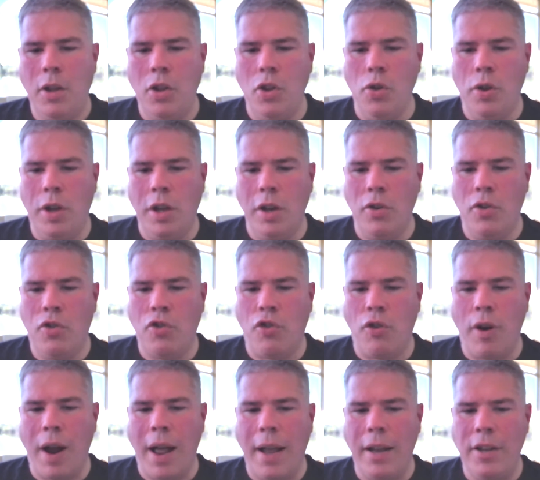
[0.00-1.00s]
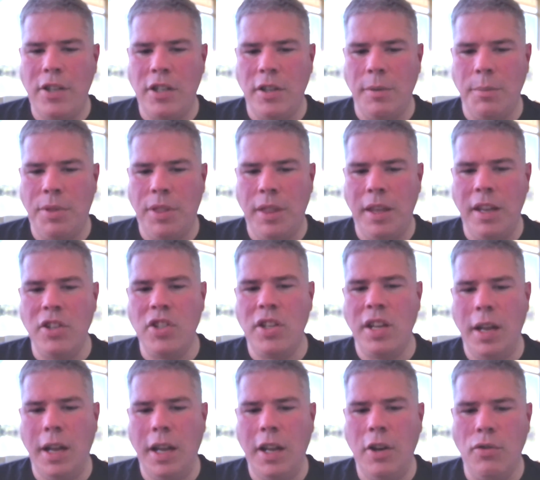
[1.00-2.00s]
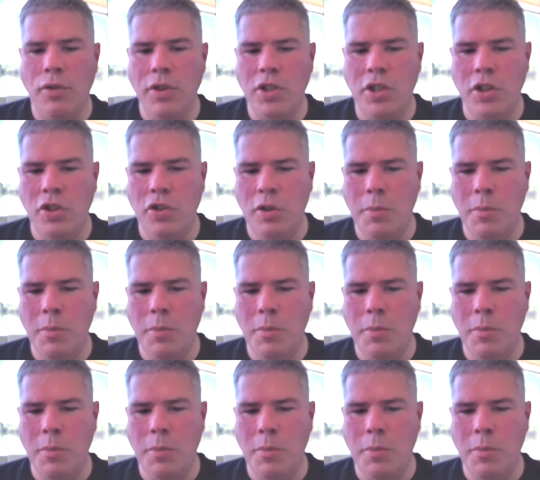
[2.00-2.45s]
You can try some things that interest you.